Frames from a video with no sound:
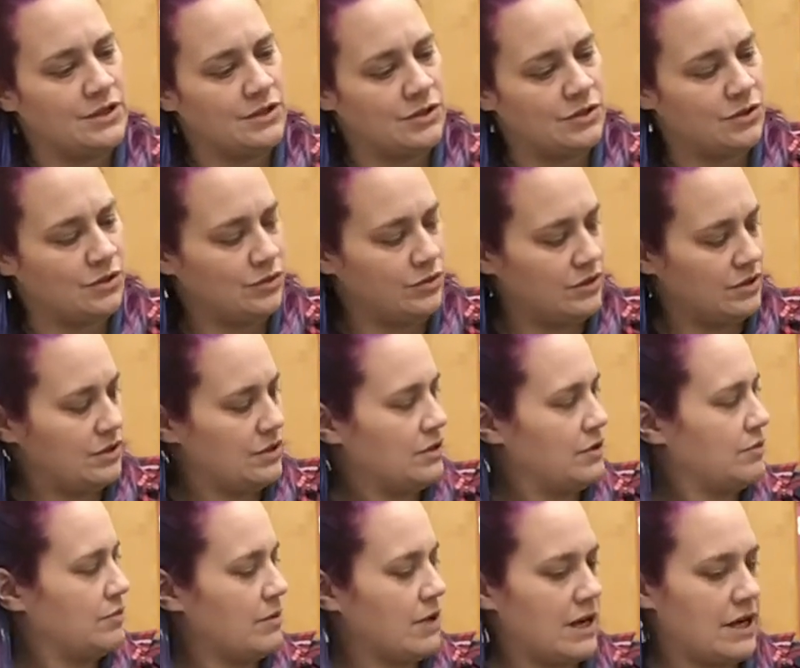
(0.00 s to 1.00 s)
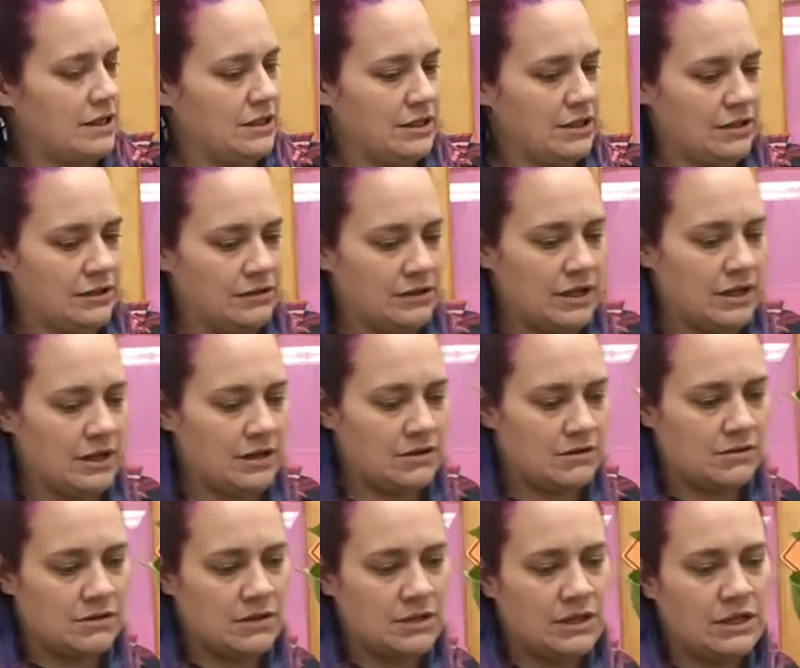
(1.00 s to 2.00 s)
So this is rat tail
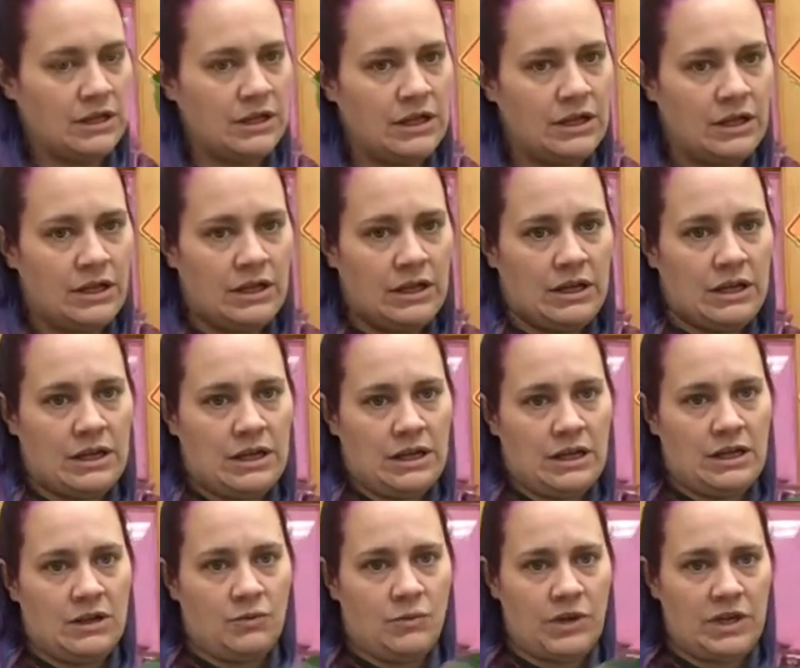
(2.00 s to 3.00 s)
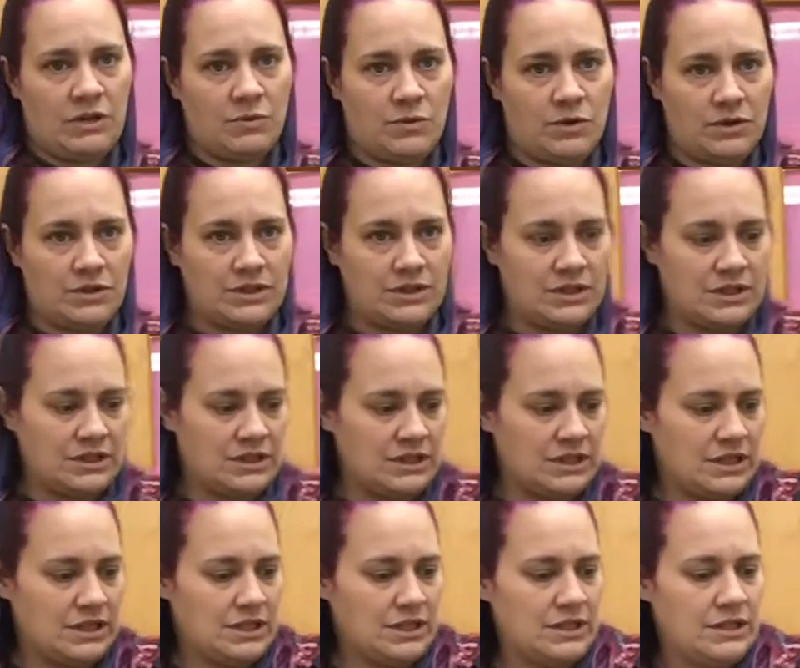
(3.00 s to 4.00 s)
now. And Wade Wilson is
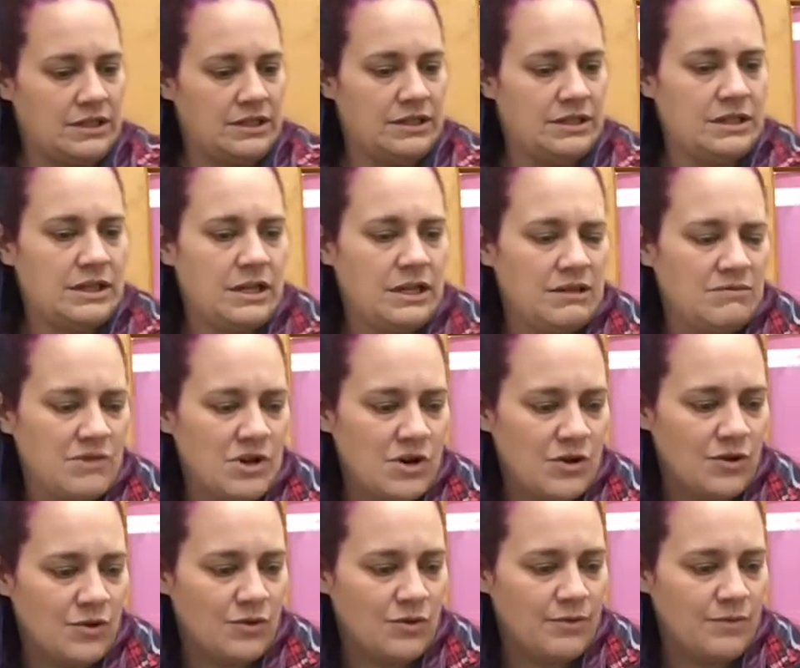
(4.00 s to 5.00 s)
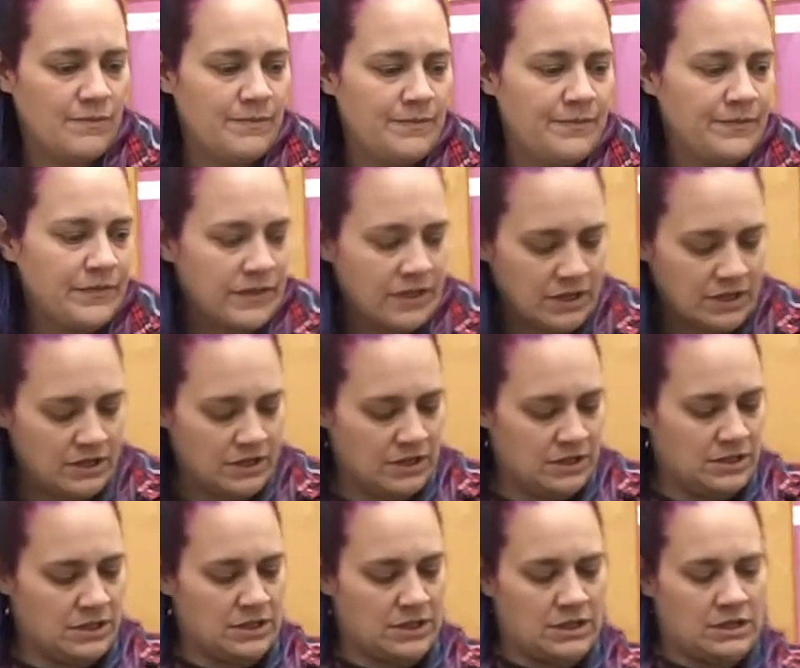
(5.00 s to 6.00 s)
in his same home
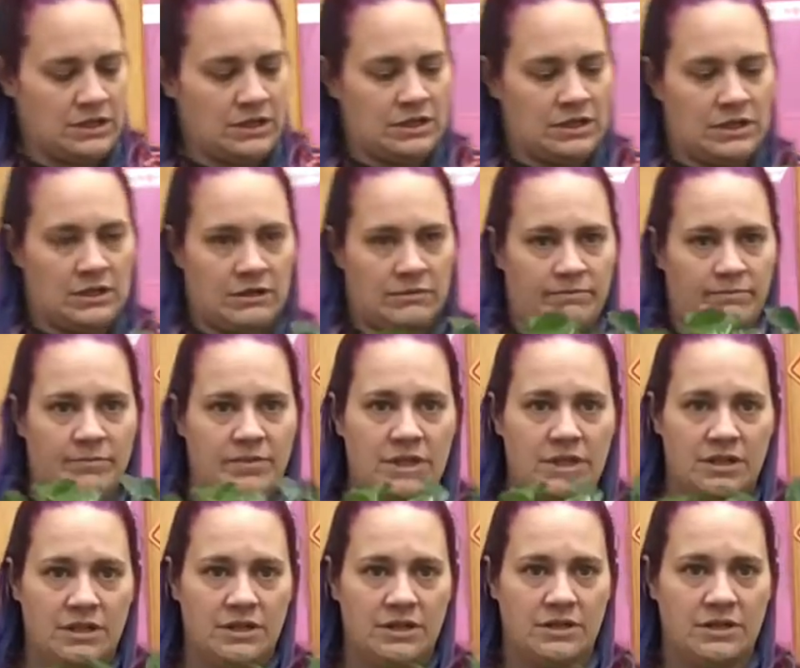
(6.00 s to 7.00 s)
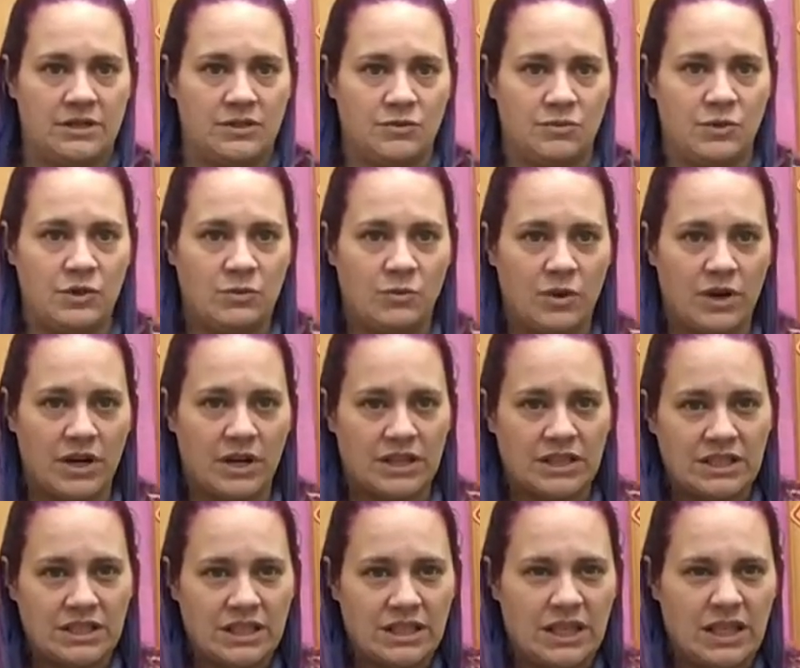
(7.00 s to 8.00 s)
because we want to
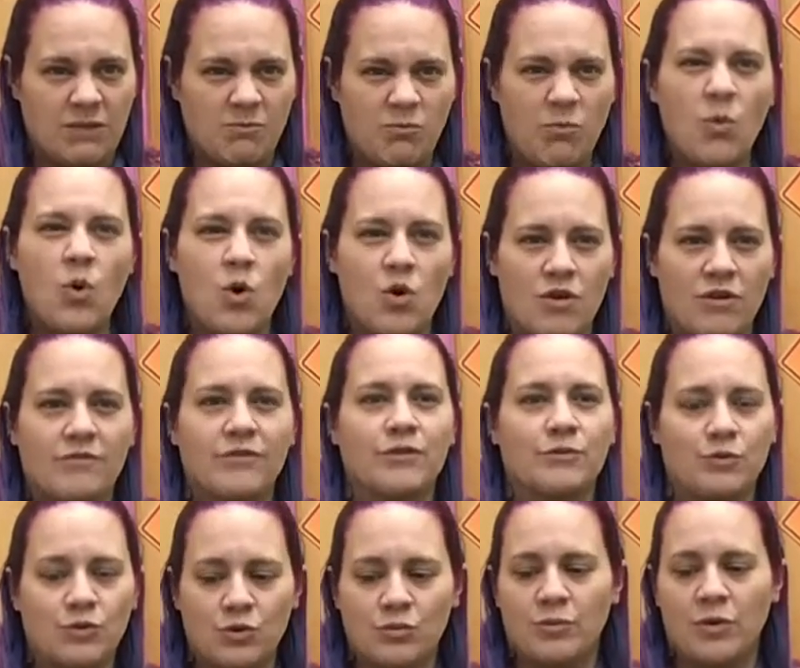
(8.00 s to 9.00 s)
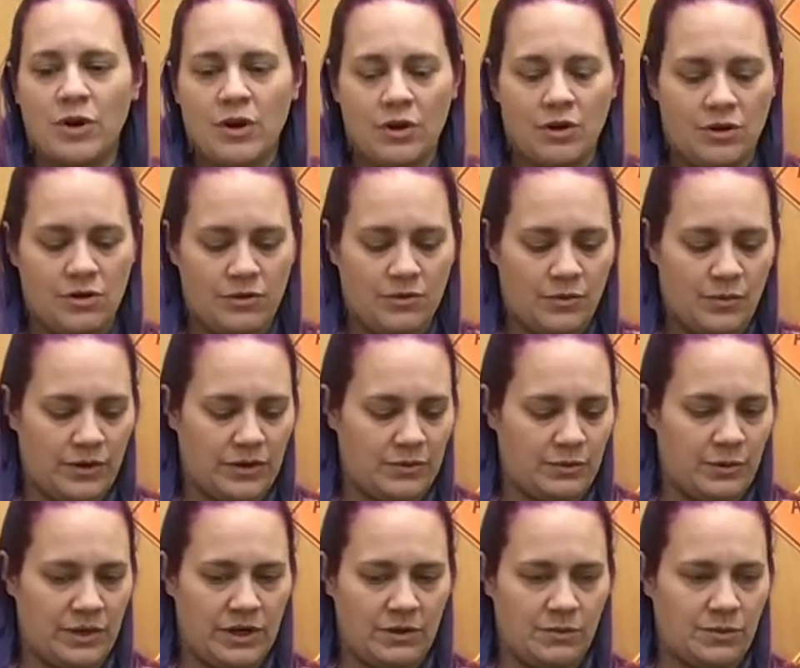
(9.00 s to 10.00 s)
get more of a root ball with
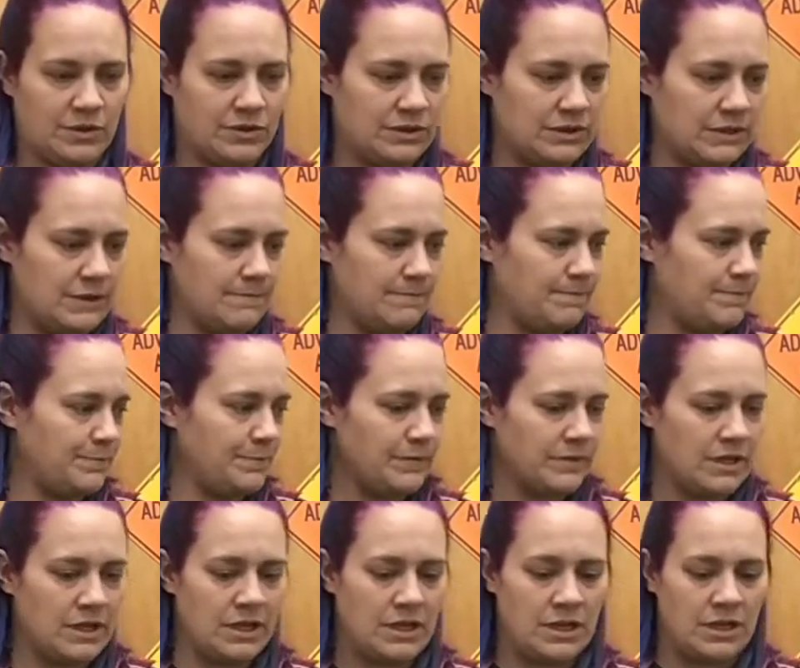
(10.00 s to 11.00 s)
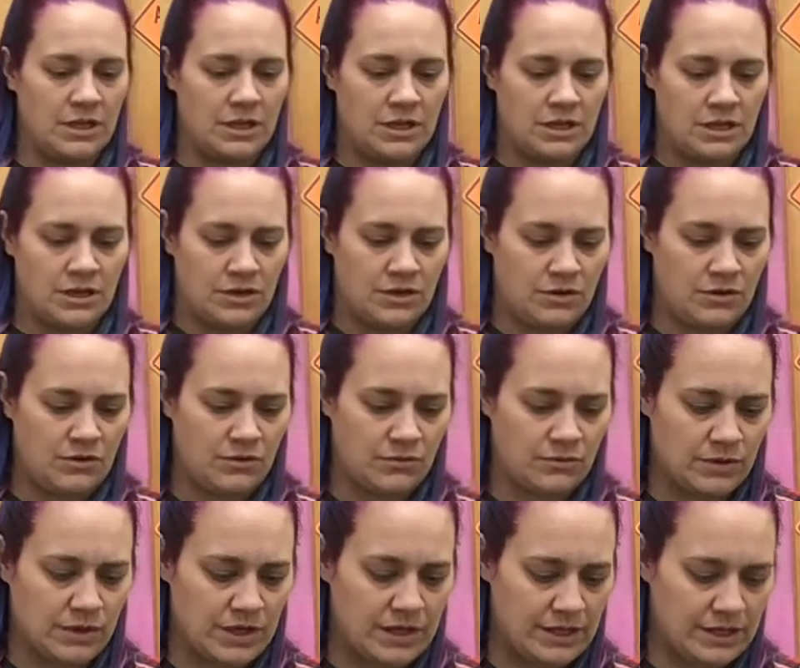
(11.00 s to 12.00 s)
Wade Wilson. All
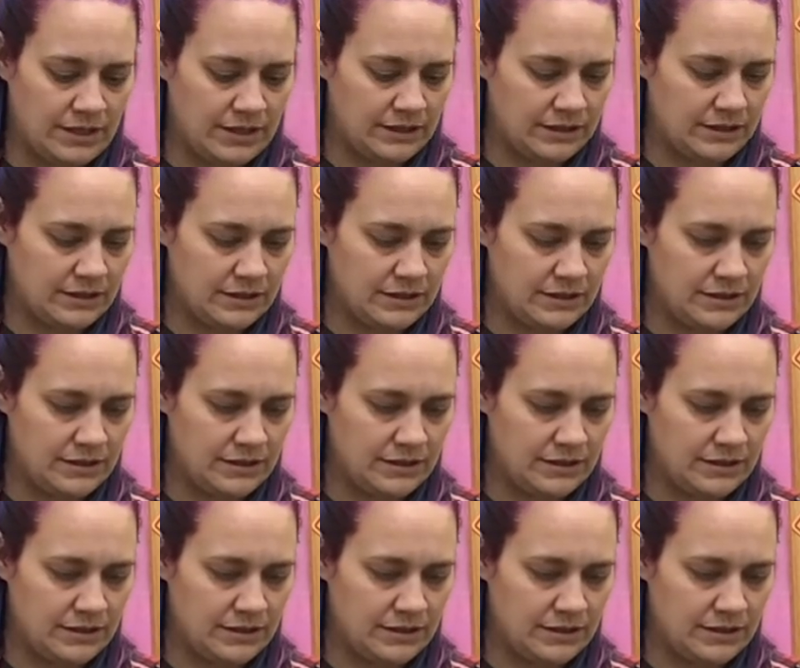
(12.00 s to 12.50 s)
right.